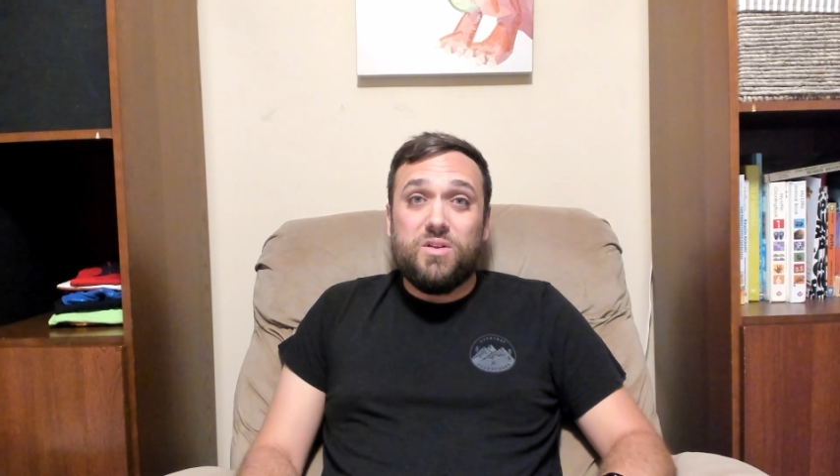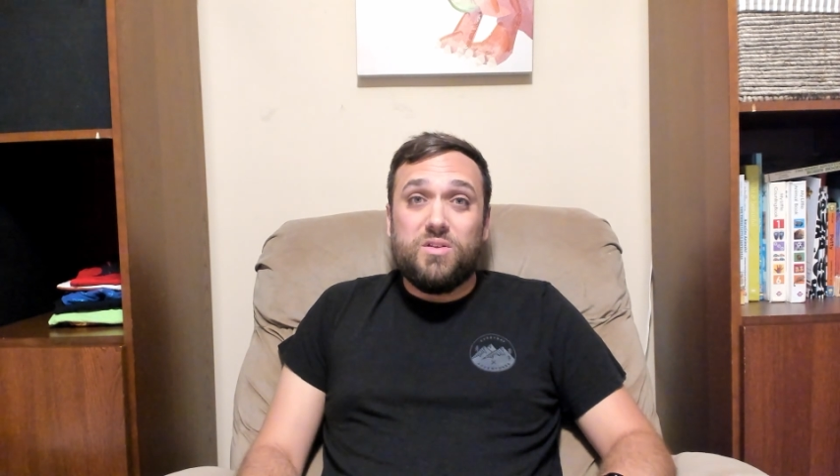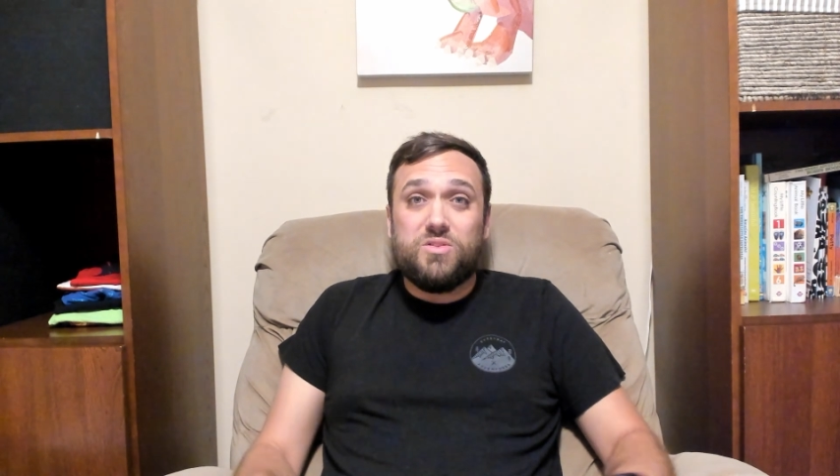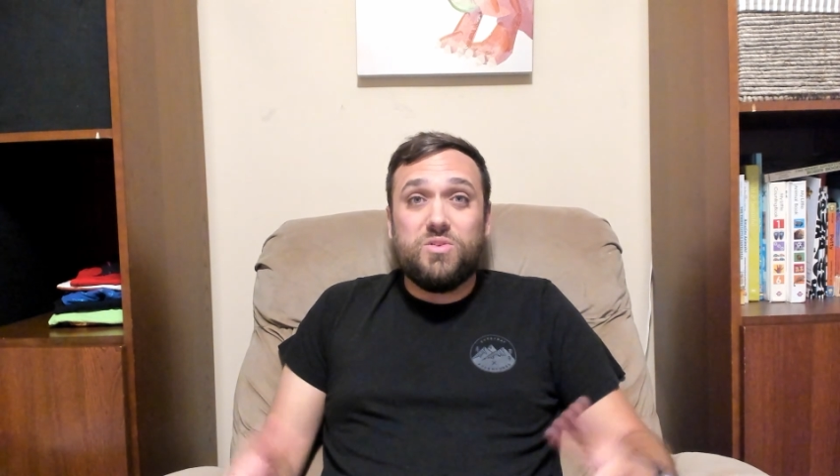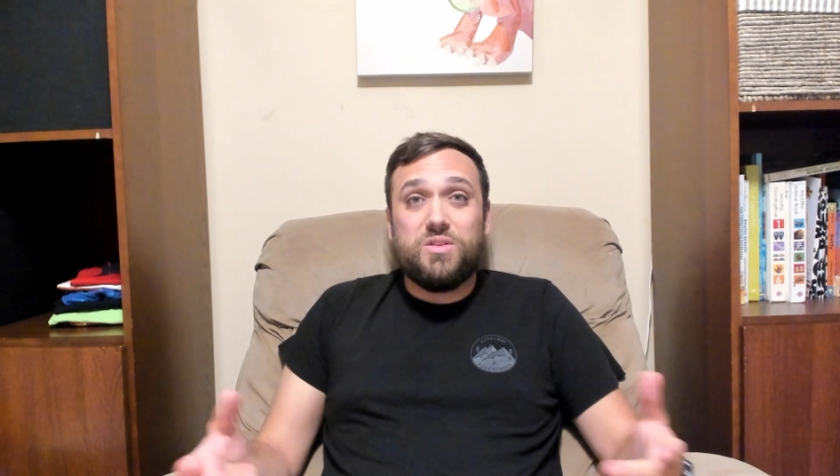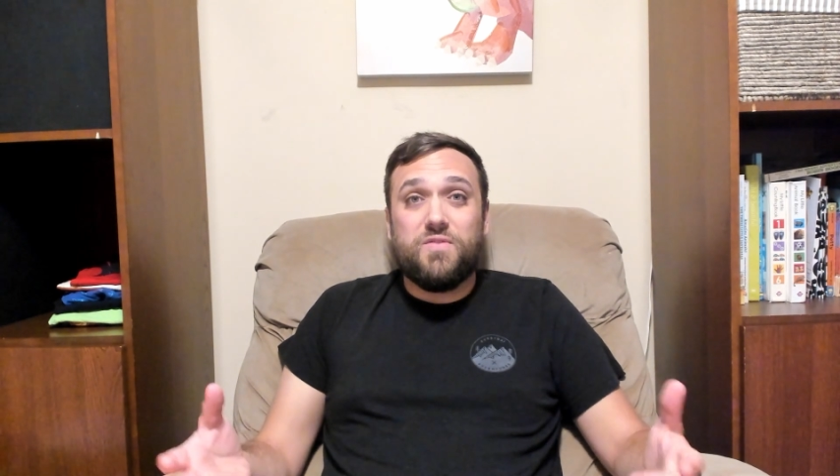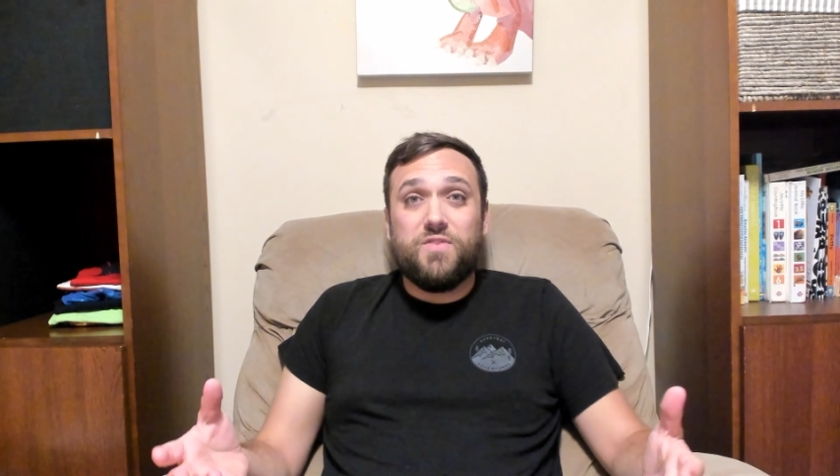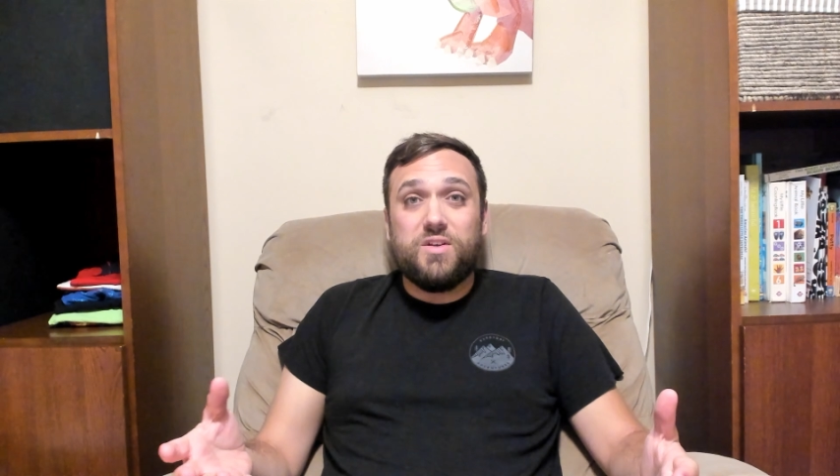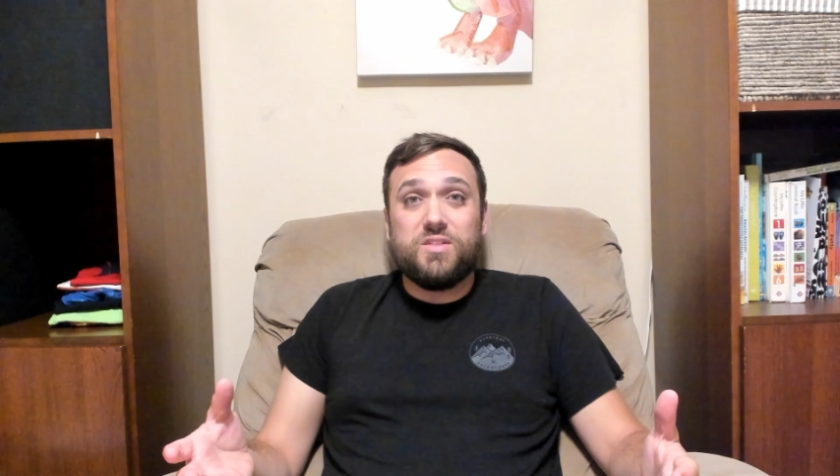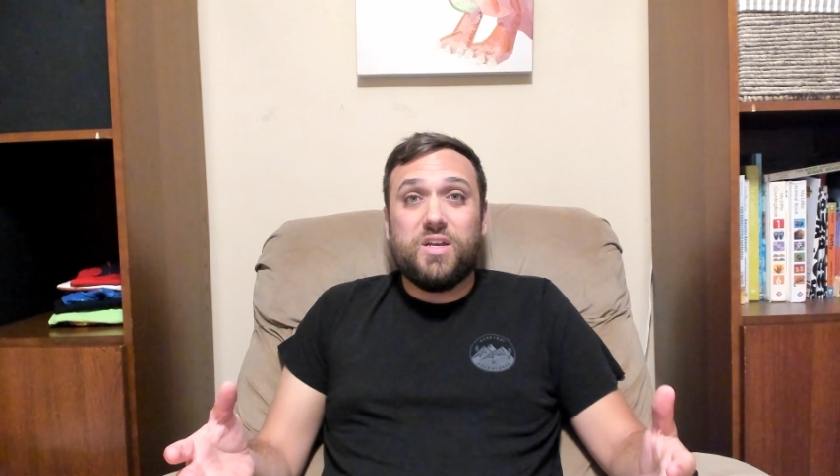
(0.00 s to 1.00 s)
Susie
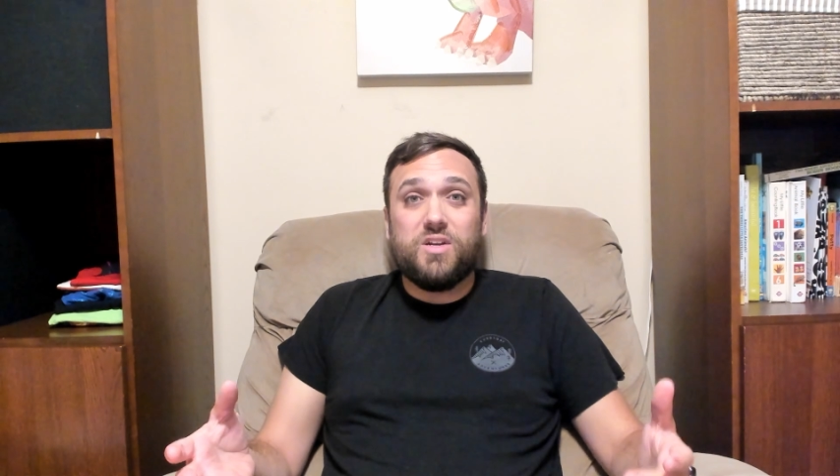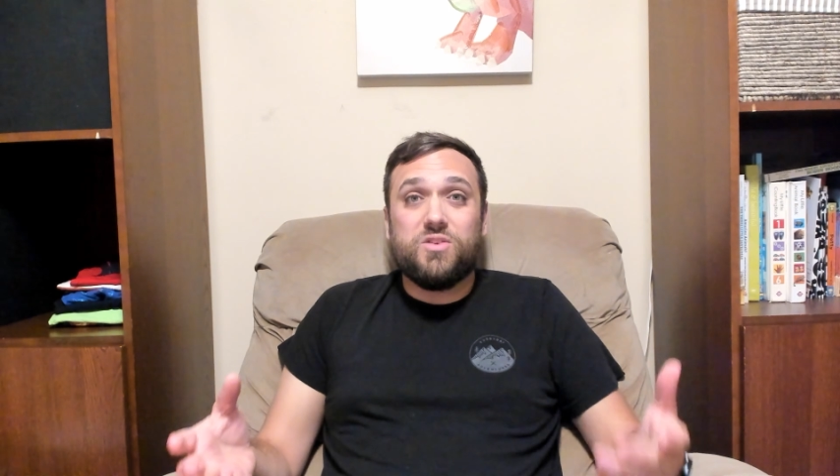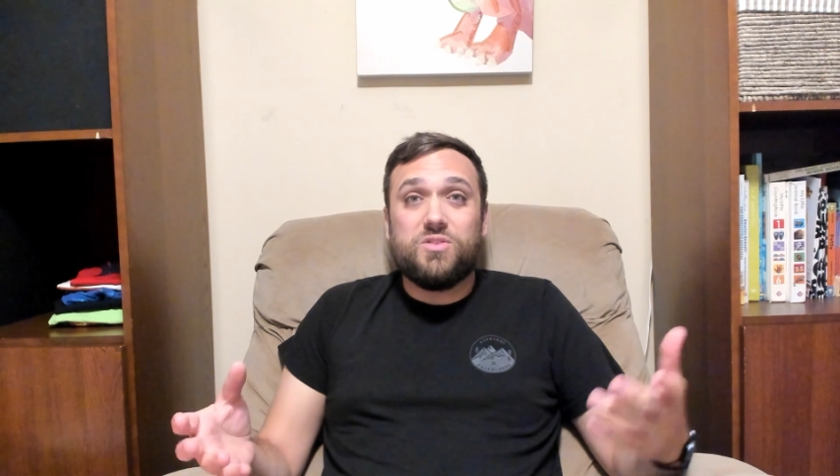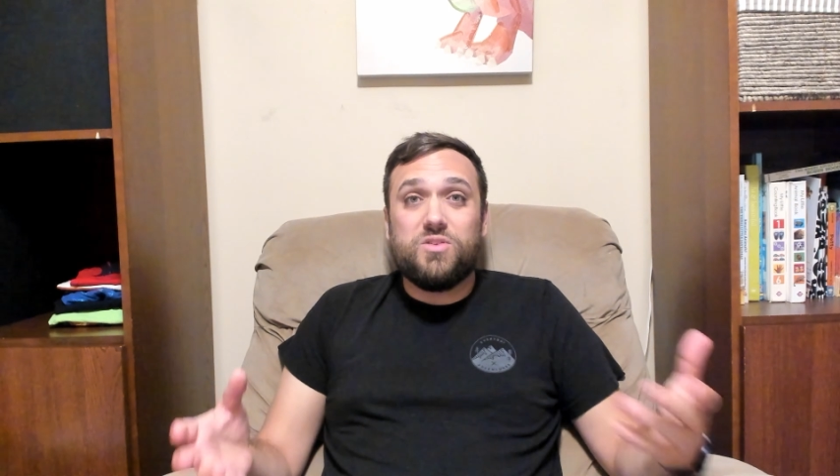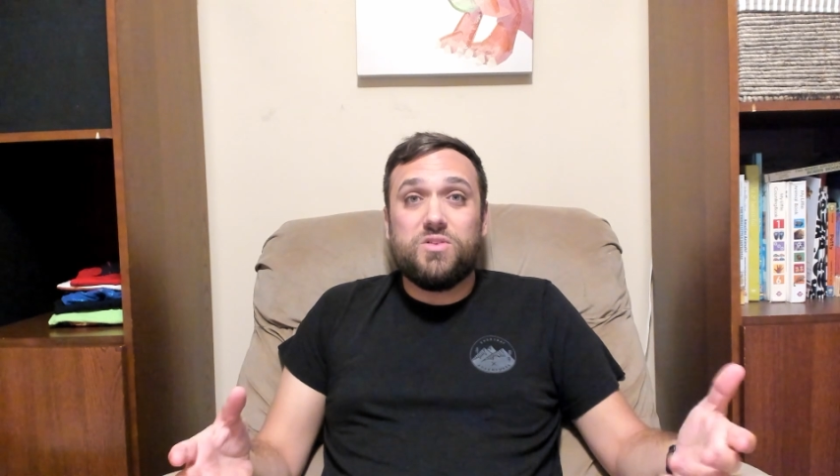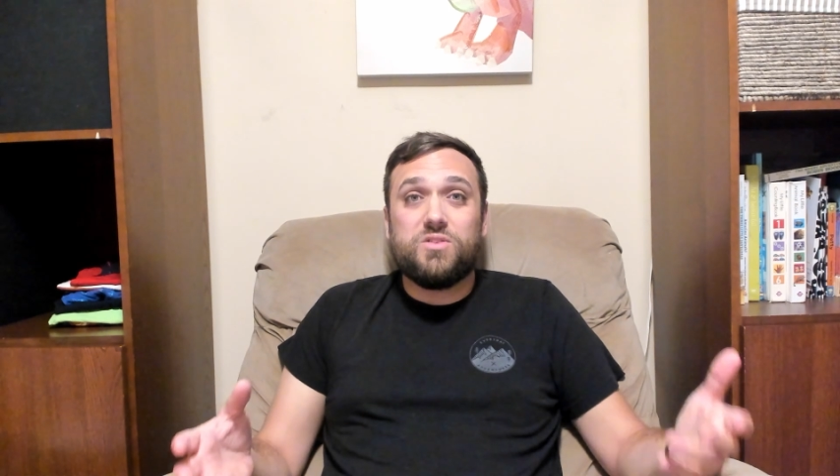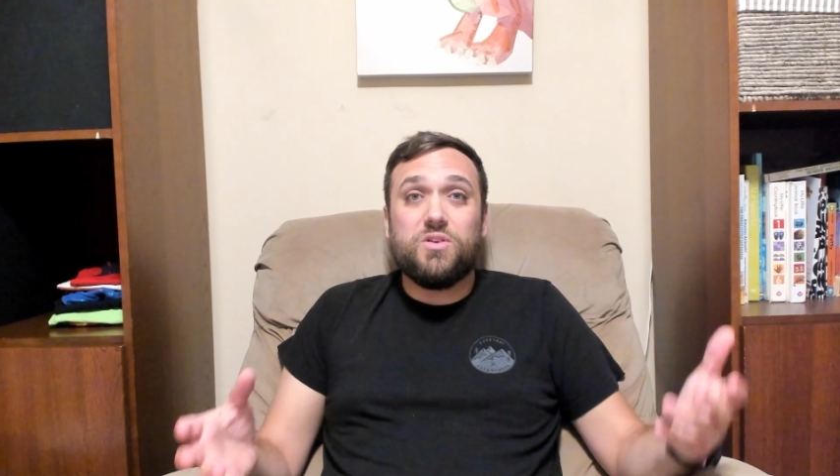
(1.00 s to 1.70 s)
feels like her students